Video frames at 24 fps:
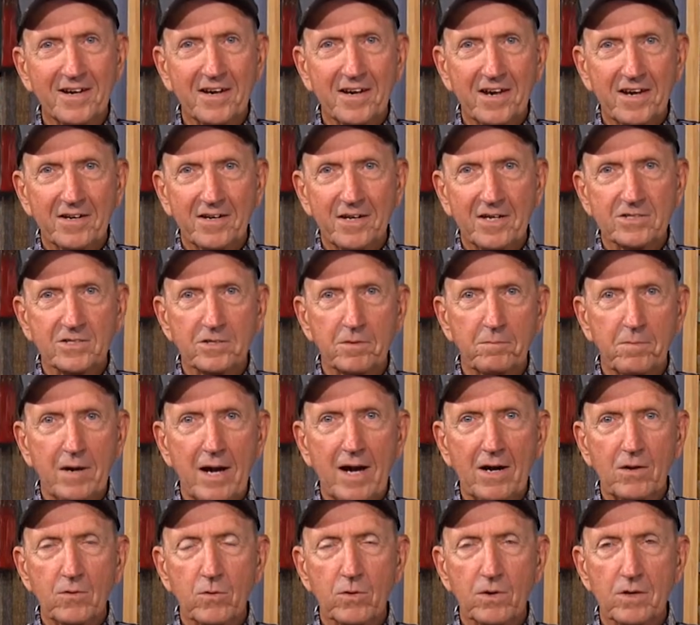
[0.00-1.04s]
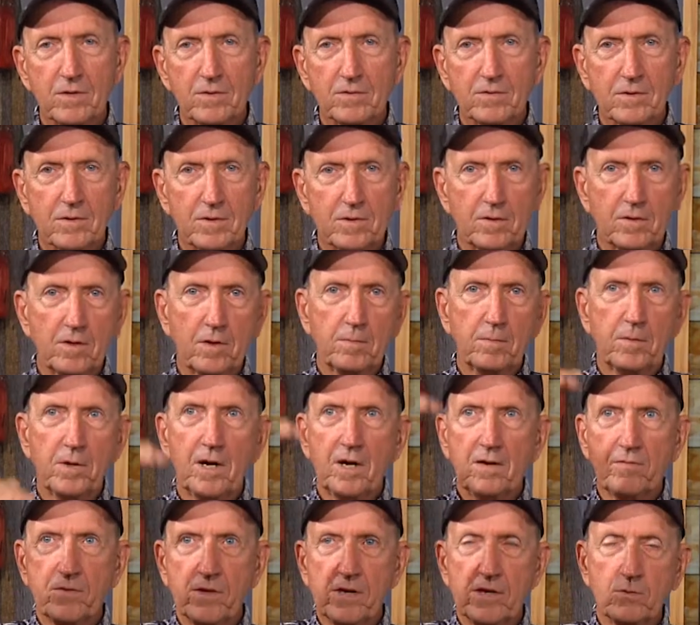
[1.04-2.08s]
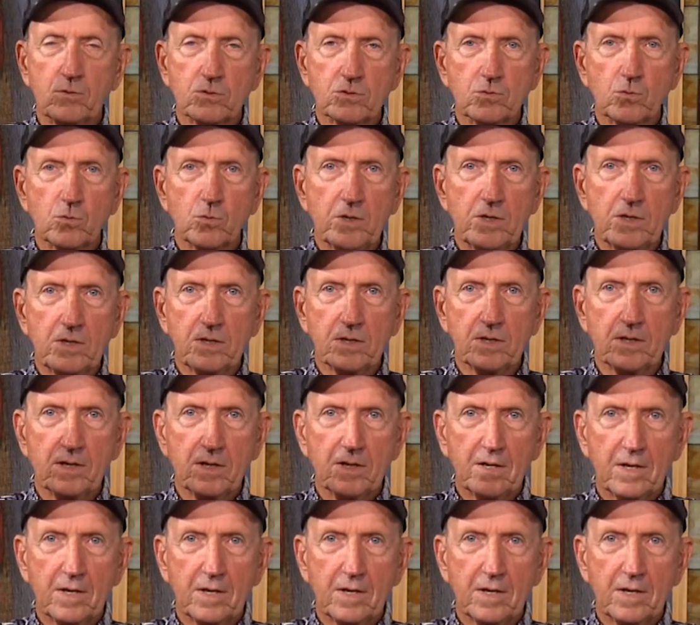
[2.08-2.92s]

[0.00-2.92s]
and that's about where you know, above there was weak.